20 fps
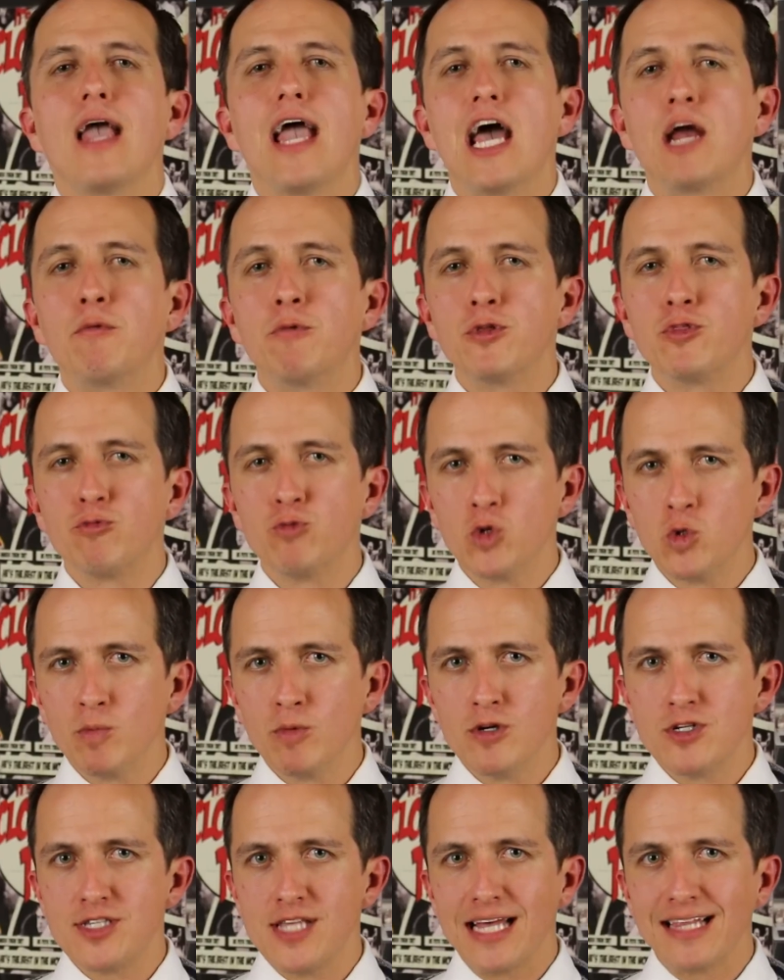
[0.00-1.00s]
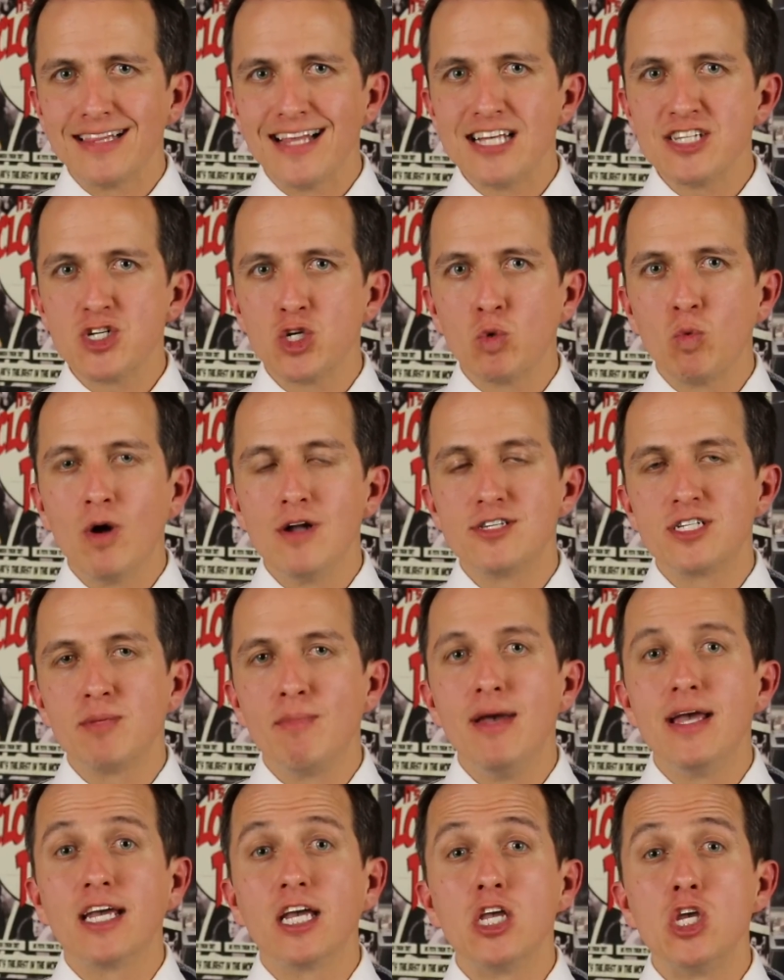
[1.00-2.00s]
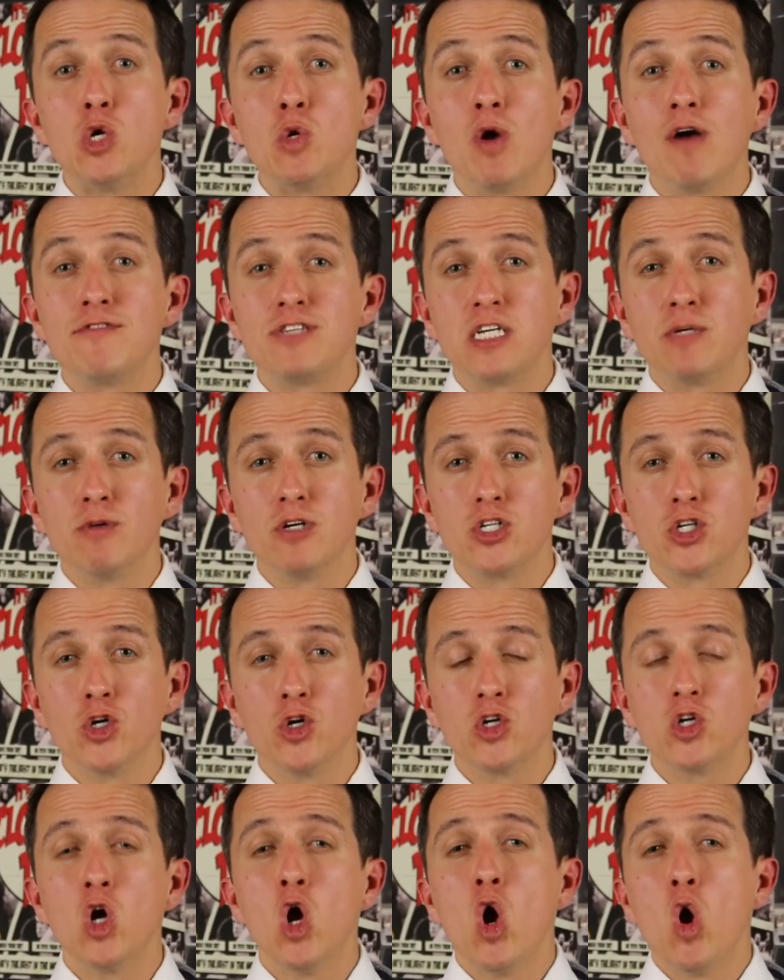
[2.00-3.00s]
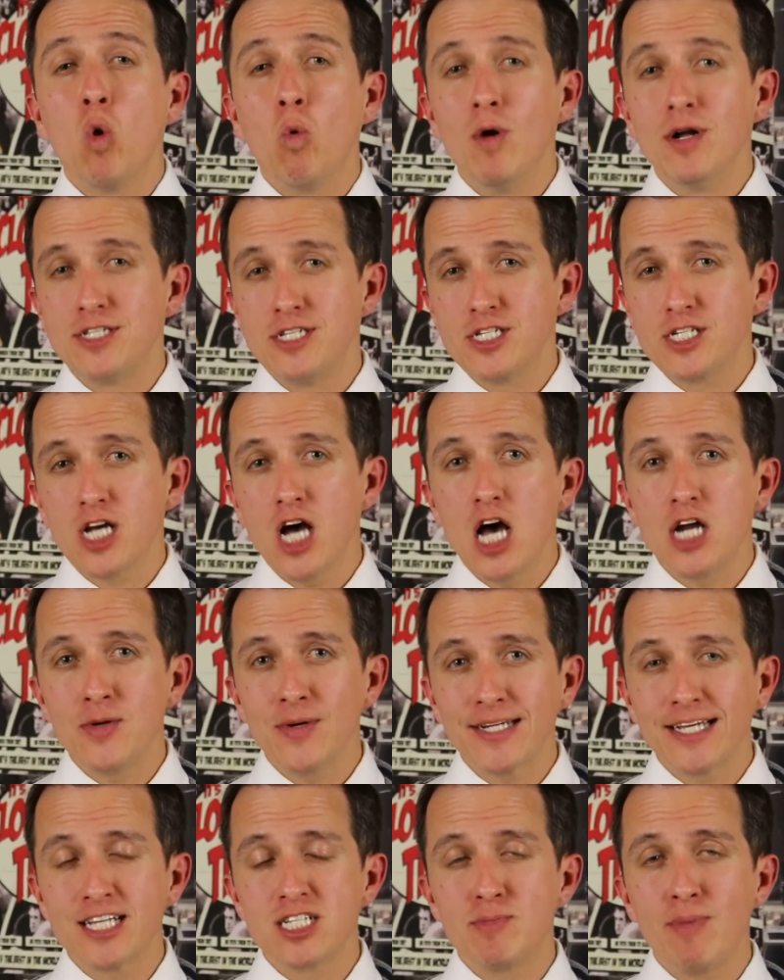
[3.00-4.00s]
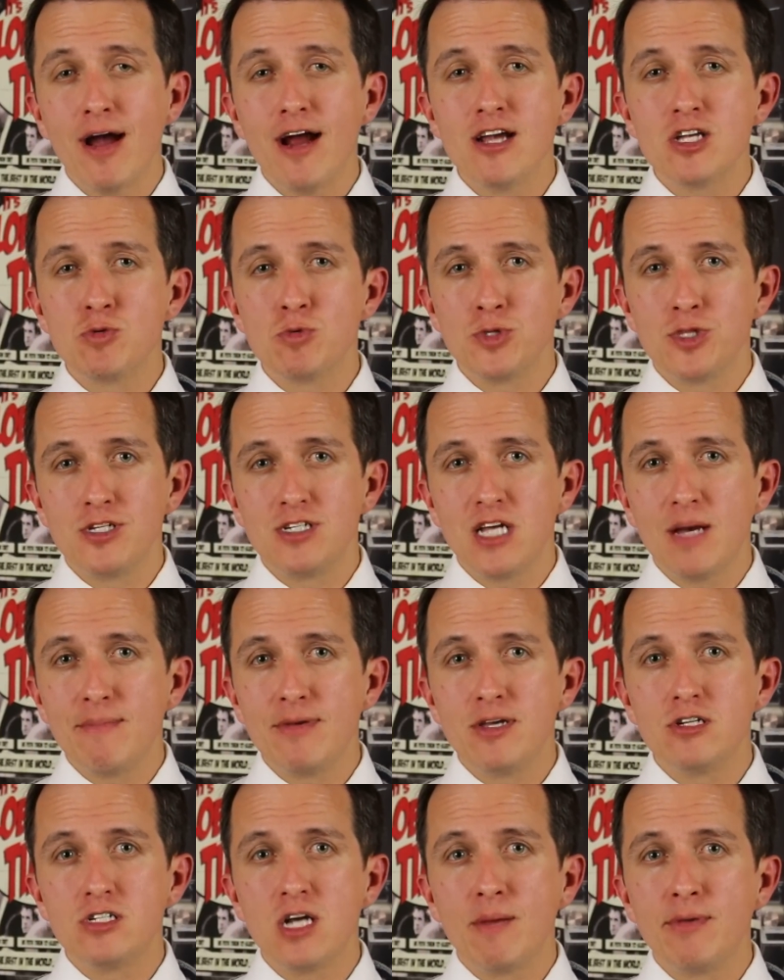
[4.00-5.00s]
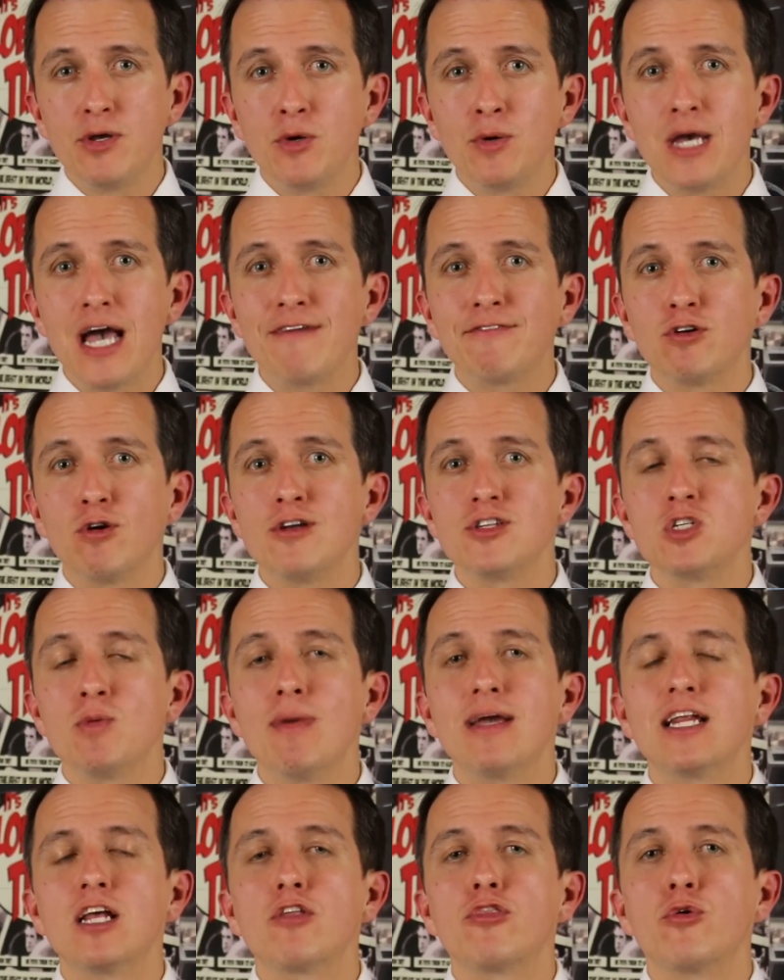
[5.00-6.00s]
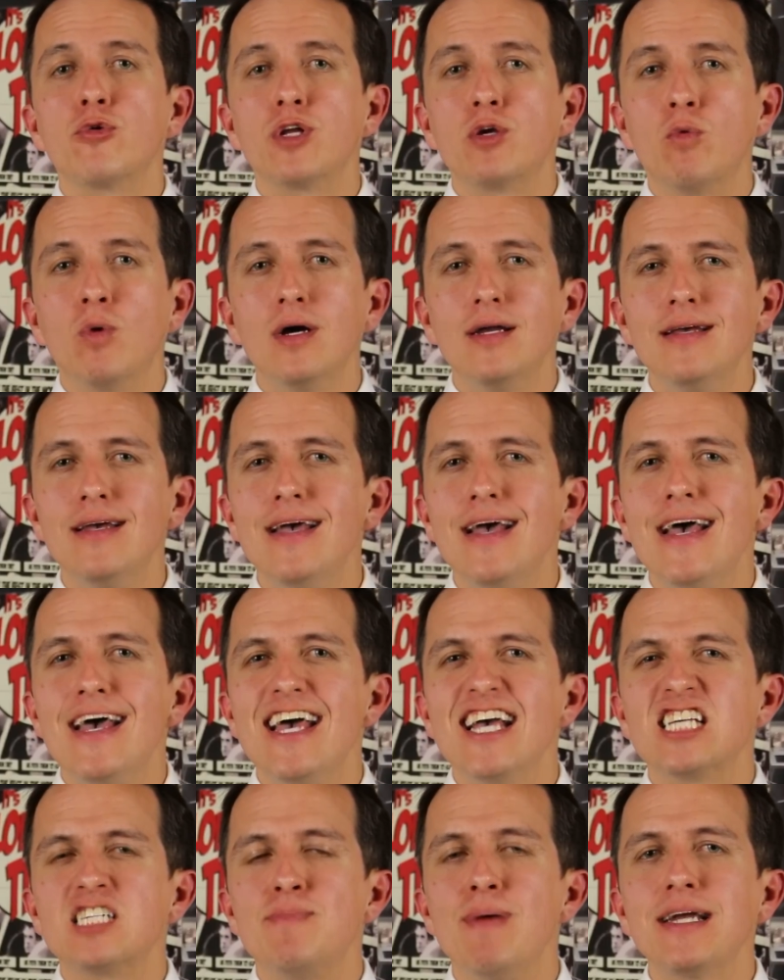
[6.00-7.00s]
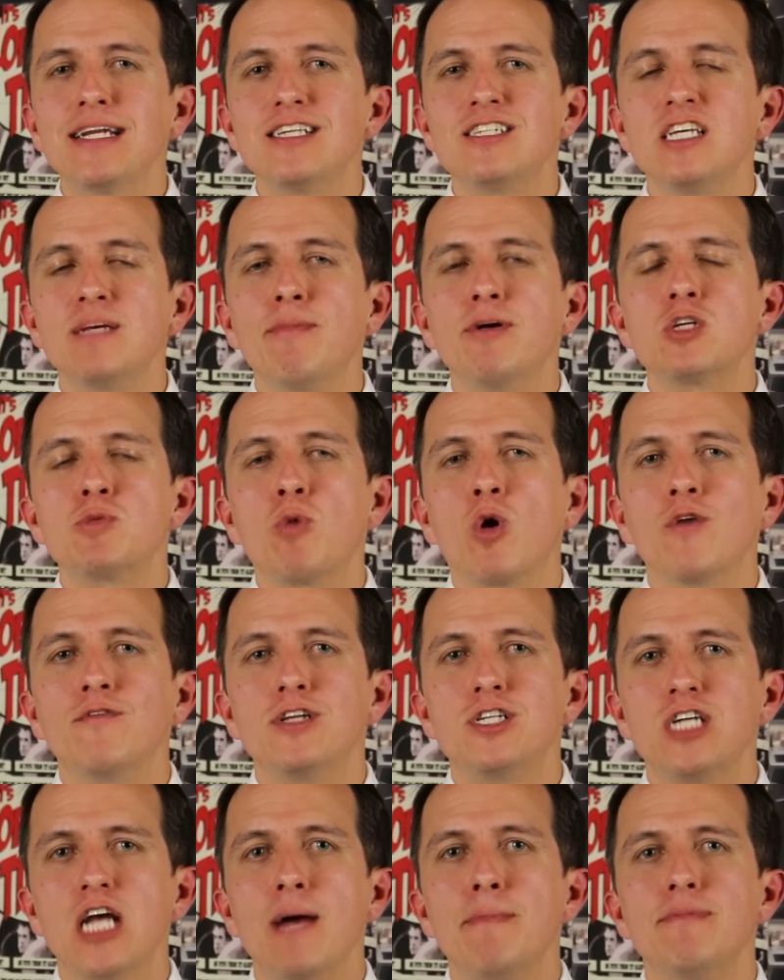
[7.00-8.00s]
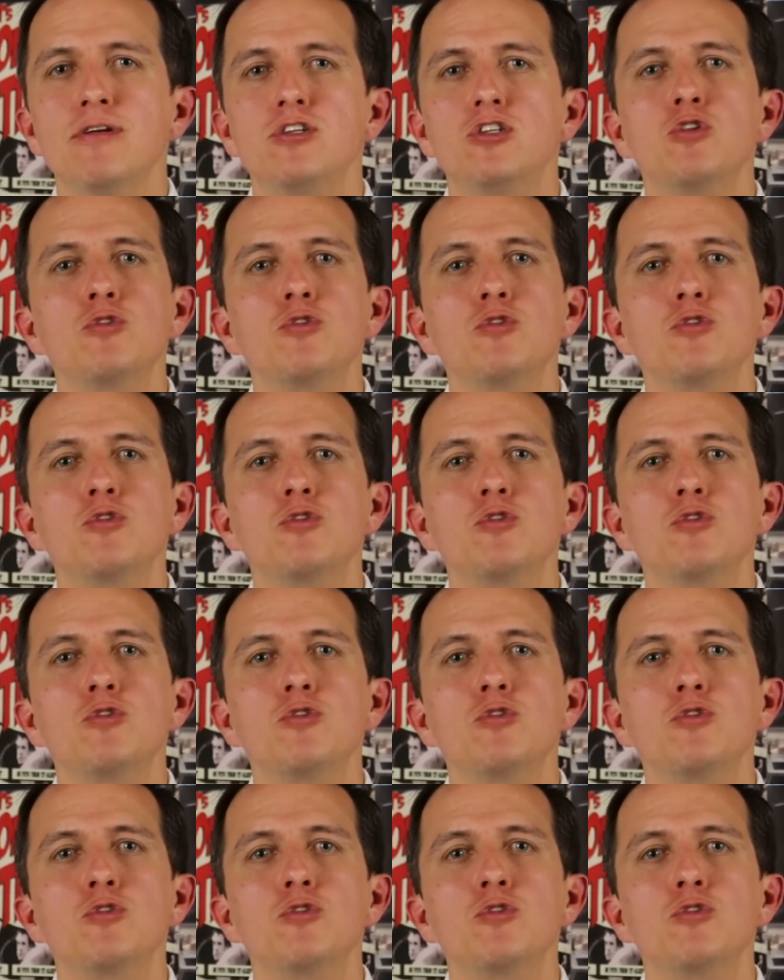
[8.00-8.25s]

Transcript: And with rumors that Lesnar wants to make a UFC return once his contract expires with the WWE after WrestleMania 31, expect to see much more of the champ in